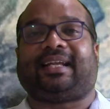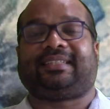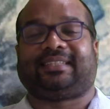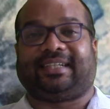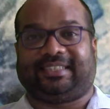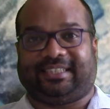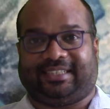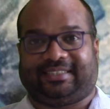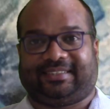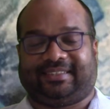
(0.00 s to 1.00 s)
as
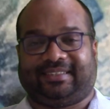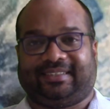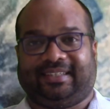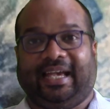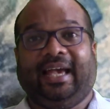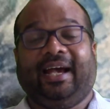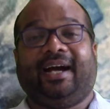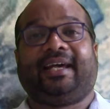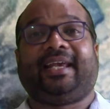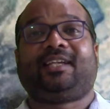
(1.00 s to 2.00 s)
Rishis,
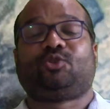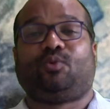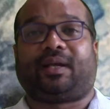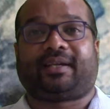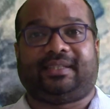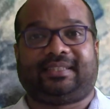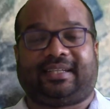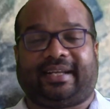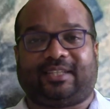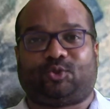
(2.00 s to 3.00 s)
Greeks who were
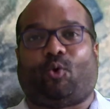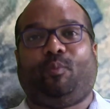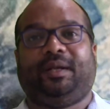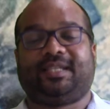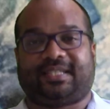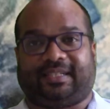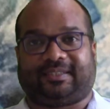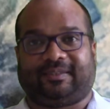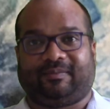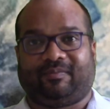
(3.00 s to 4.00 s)
considered as omniscient,
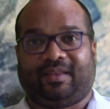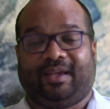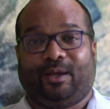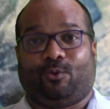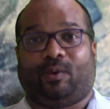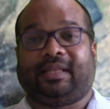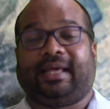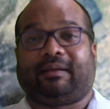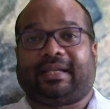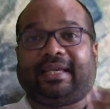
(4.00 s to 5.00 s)
when
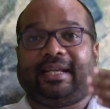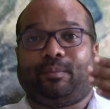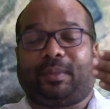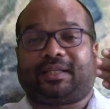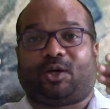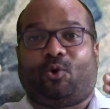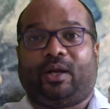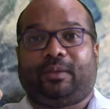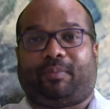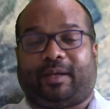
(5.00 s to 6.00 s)
they really met the
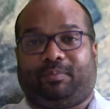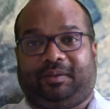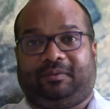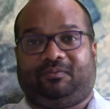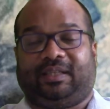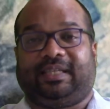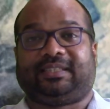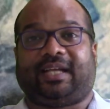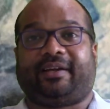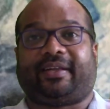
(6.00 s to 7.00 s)
Holy Bible, when they
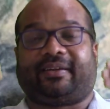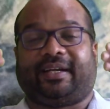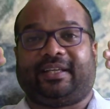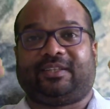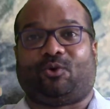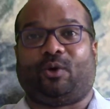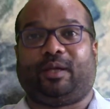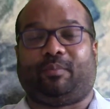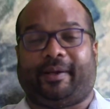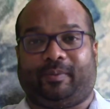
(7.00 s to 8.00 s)
started reading the
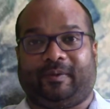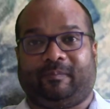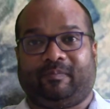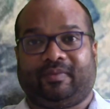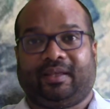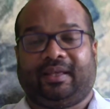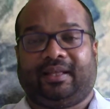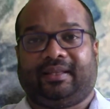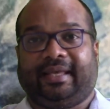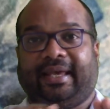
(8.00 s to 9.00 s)
Holy Bible,
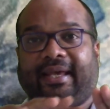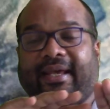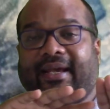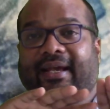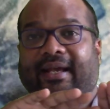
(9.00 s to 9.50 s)
they